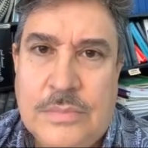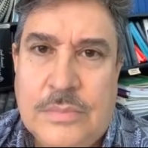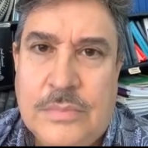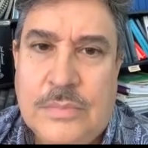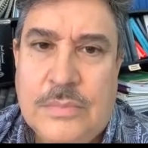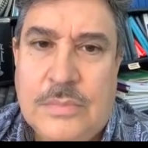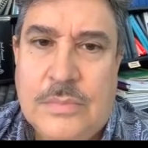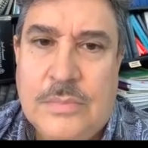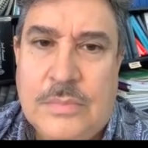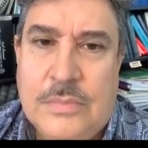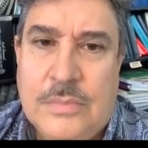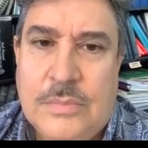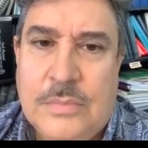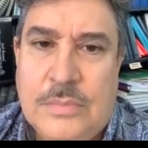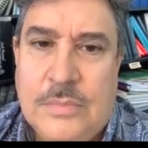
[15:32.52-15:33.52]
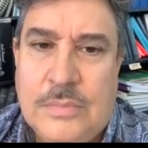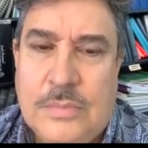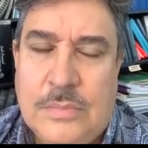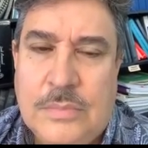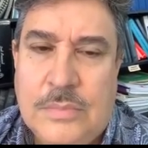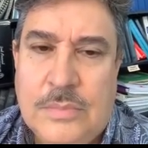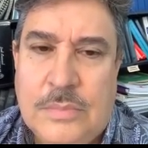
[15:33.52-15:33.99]

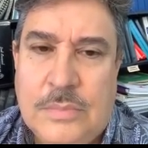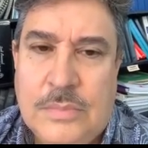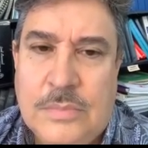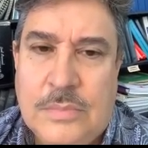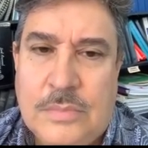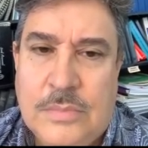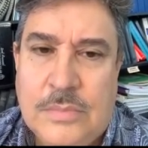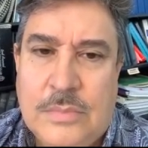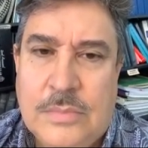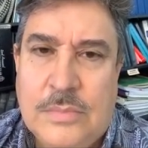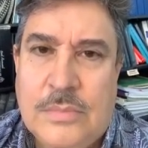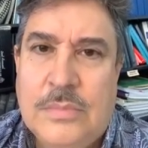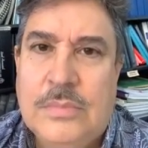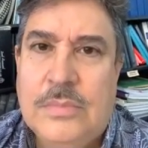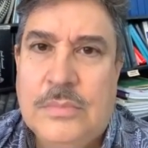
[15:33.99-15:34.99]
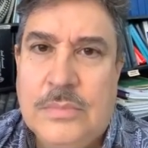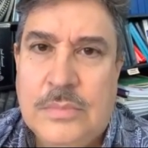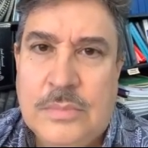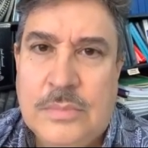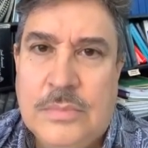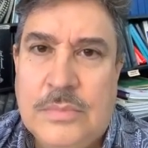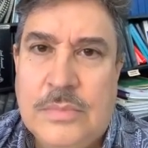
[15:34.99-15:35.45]

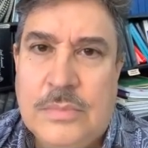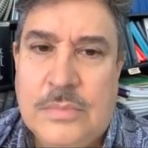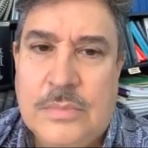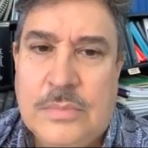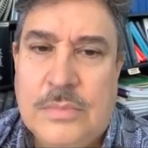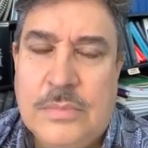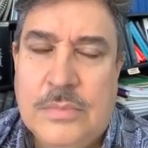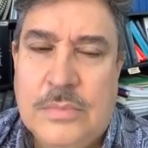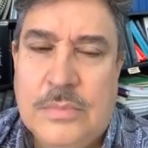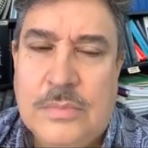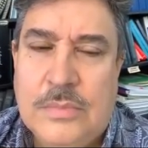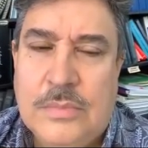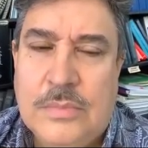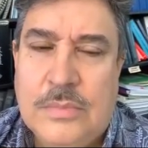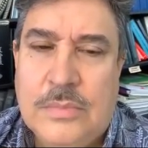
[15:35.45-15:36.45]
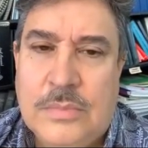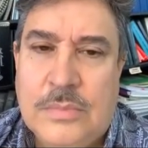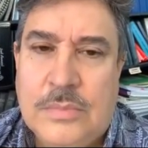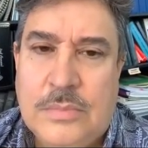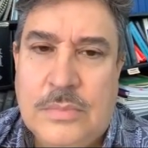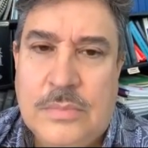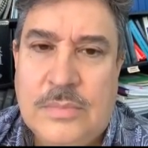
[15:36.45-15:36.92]

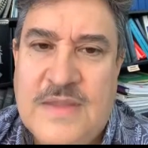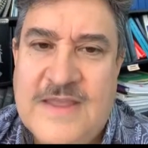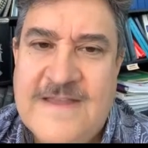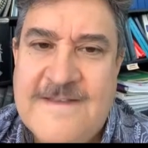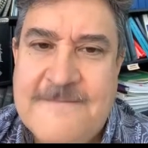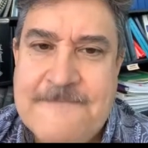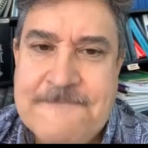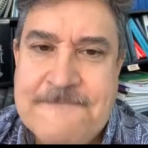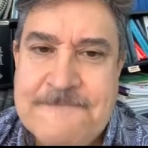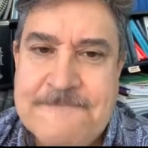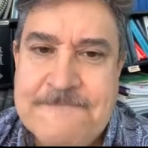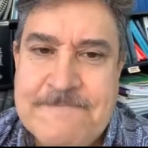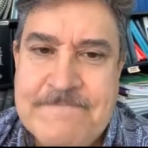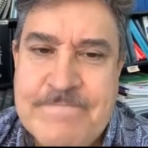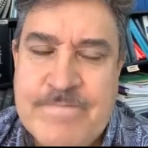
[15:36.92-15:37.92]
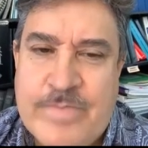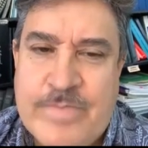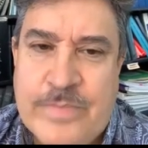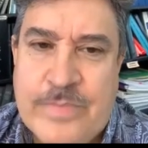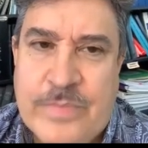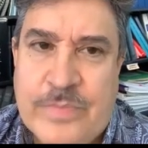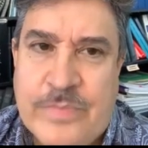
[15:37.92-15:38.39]

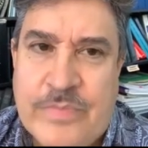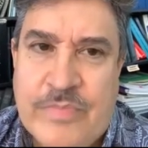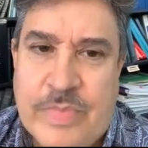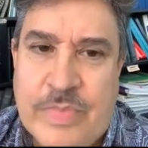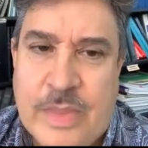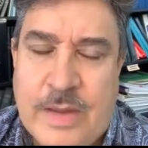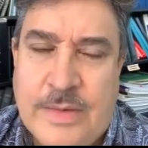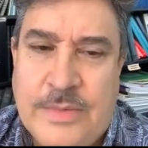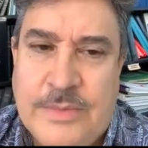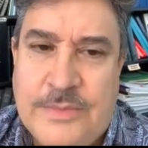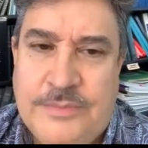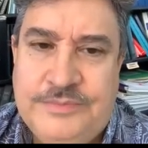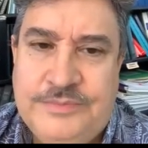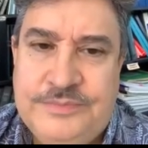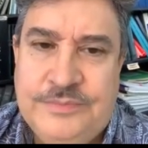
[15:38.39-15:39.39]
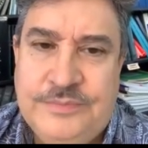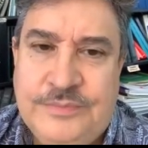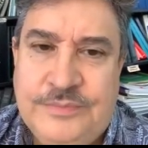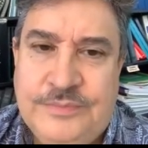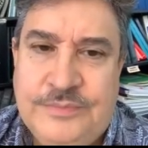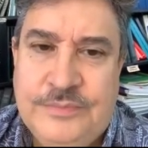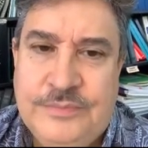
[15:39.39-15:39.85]

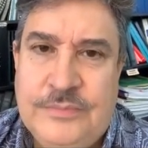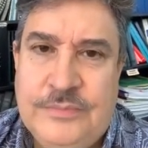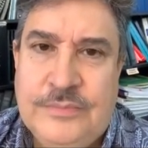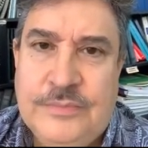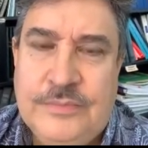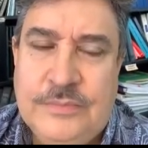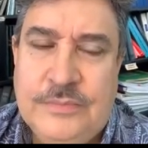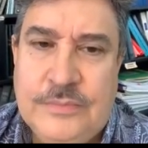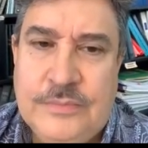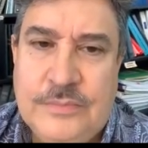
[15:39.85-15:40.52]
(silent)